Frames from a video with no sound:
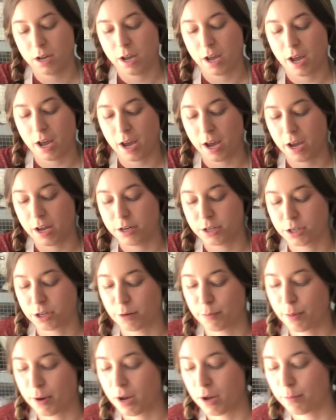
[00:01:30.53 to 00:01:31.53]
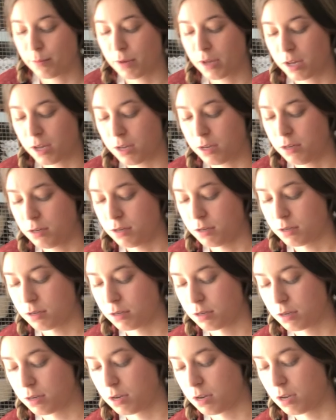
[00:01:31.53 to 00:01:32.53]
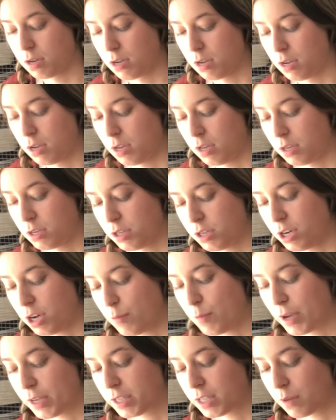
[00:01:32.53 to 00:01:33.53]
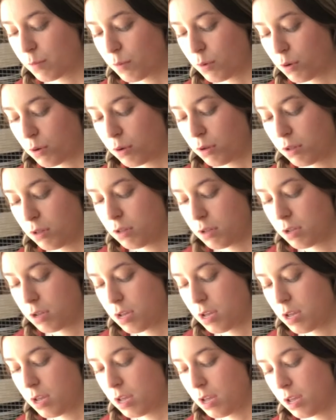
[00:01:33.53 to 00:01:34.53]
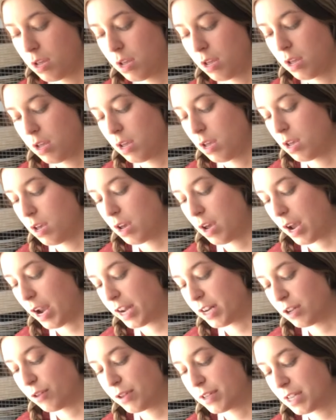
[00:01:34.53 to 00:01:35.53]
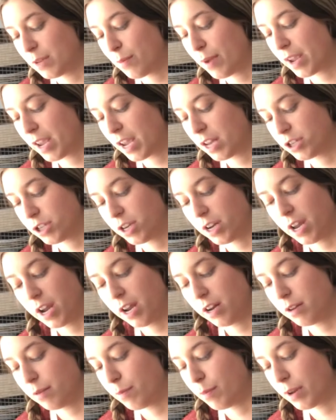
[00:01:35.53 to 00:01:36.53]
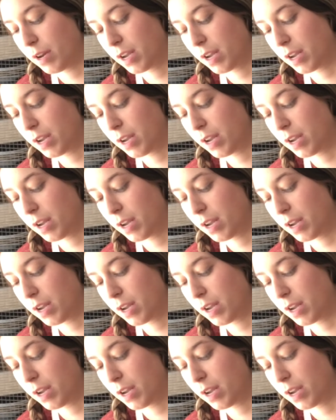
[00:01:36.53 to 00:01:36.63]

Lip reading: add your pumpkin to your mixing bowl. I do this in my KitchenAid, but